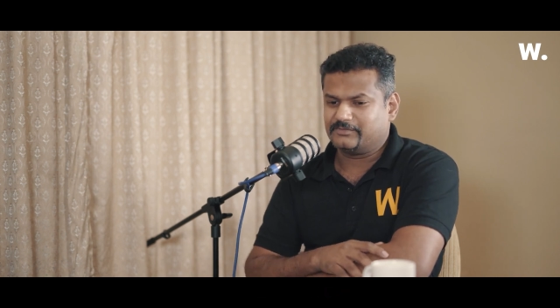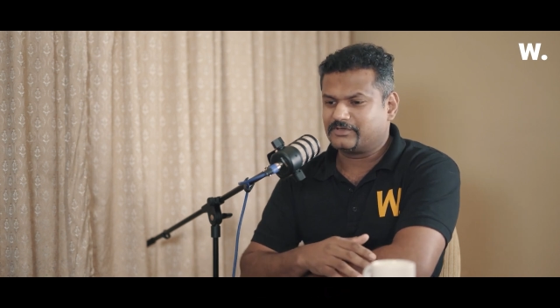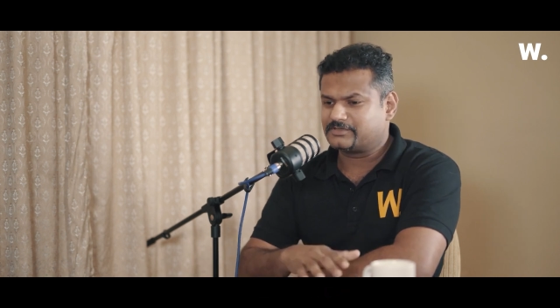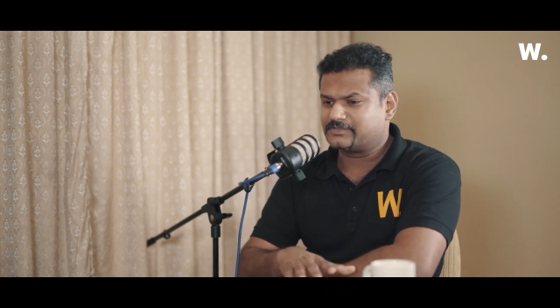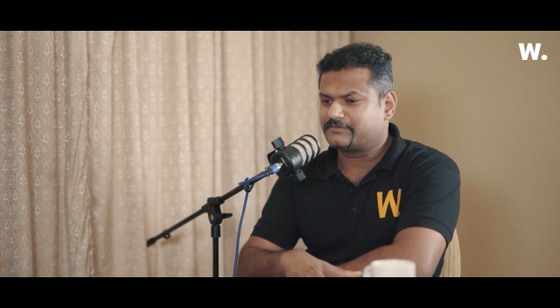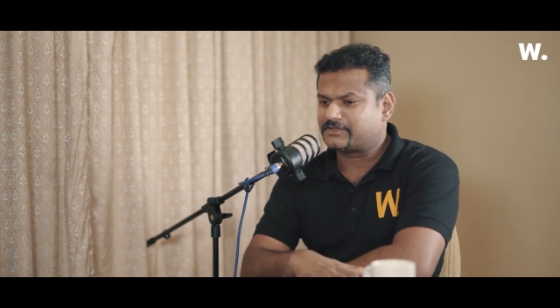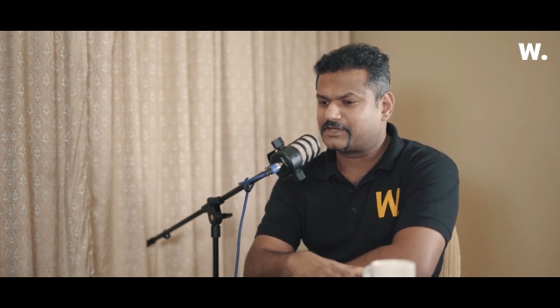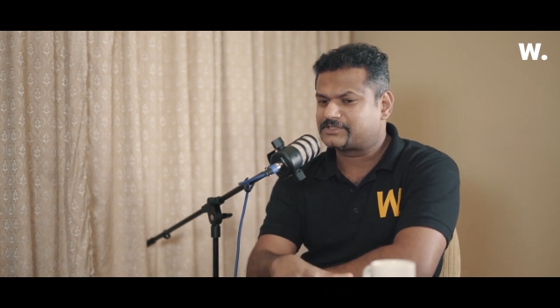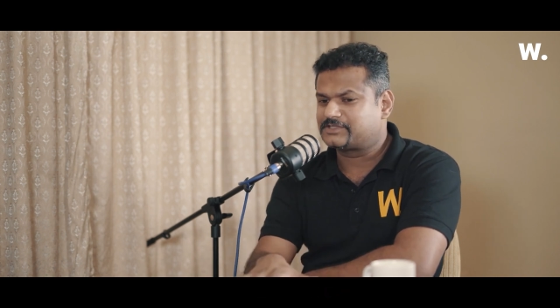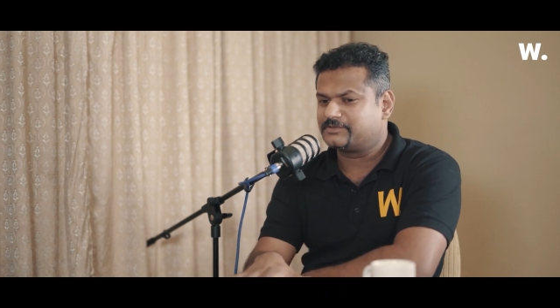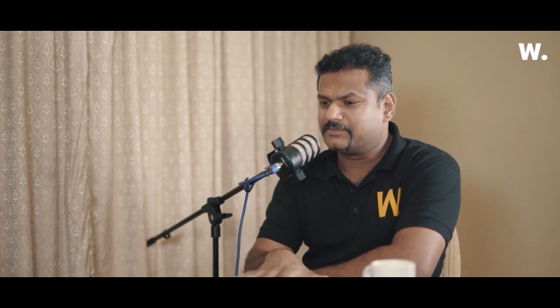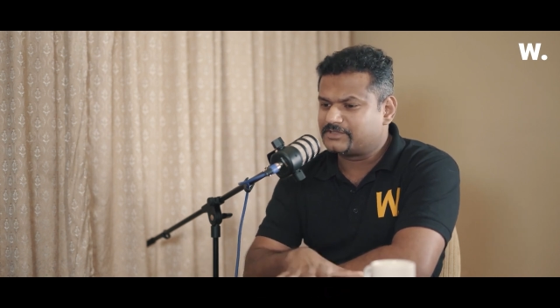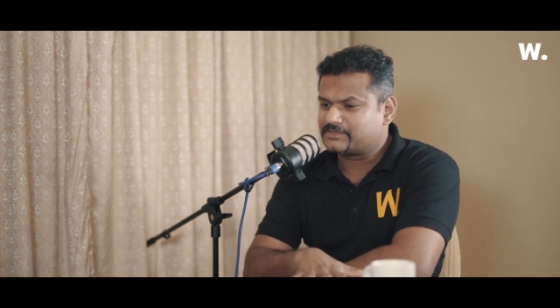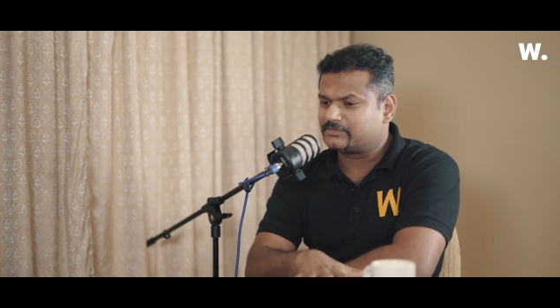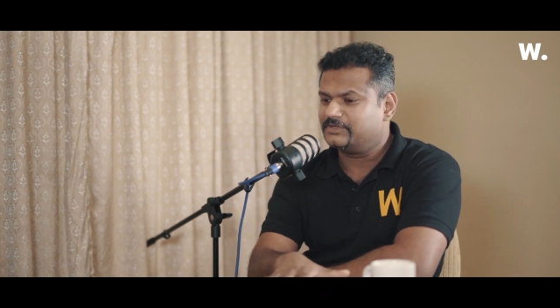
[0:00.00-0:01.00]
Because if
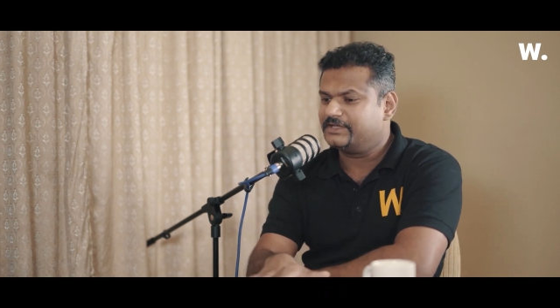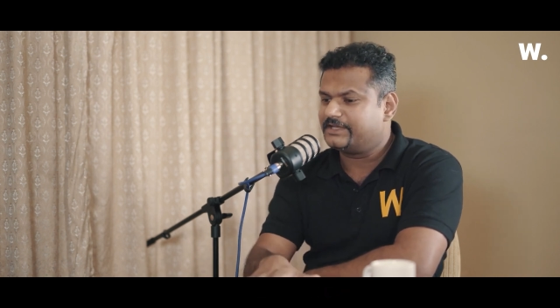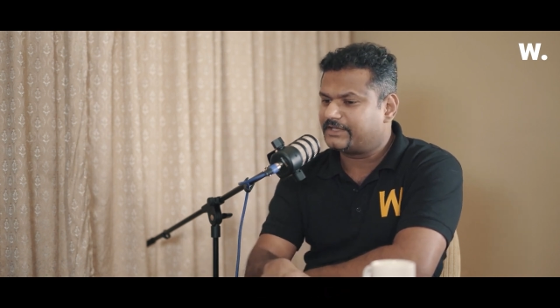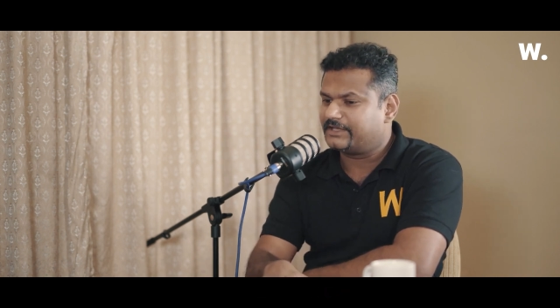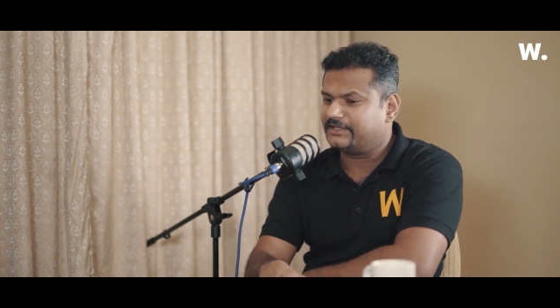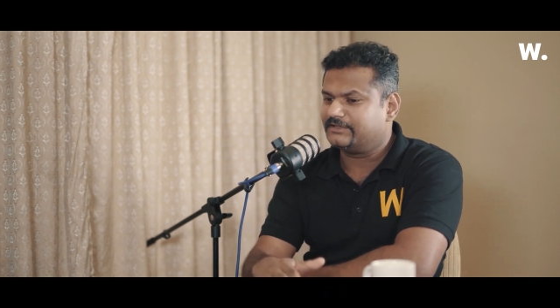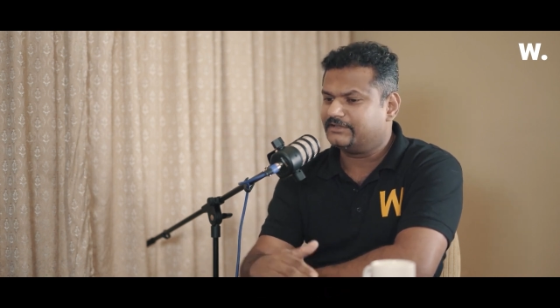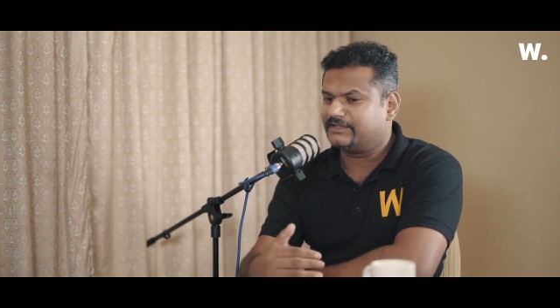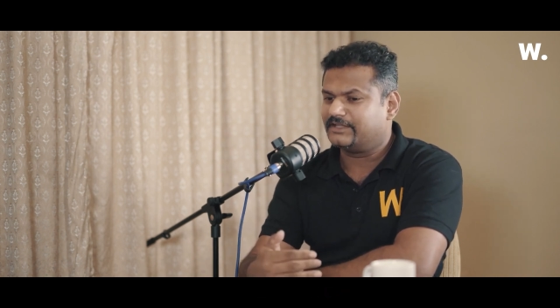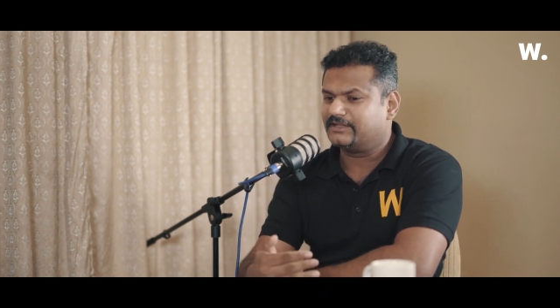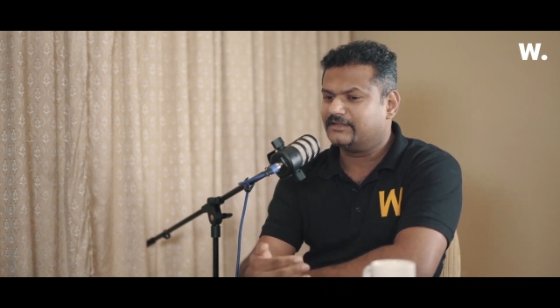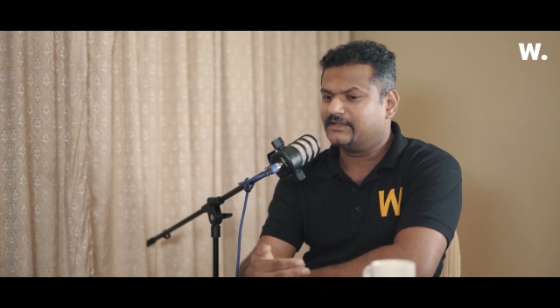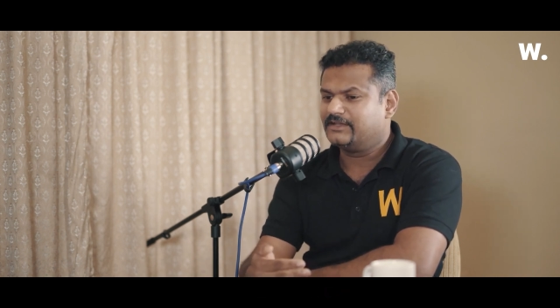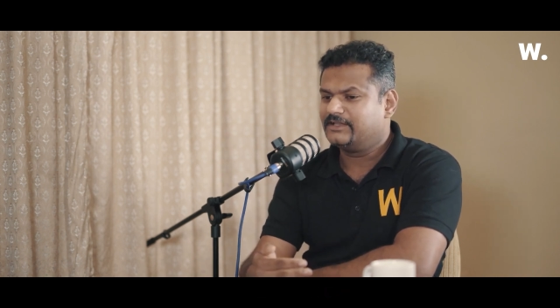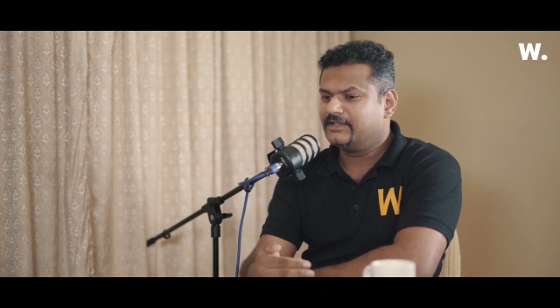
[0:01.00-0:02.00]
customer is only king,
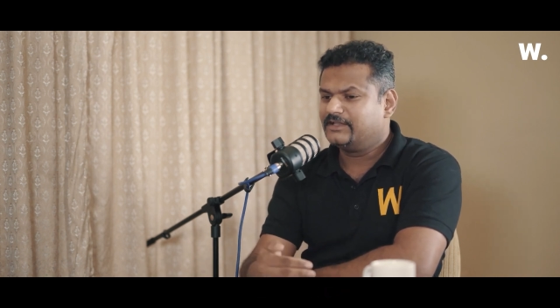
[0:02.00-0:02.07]
then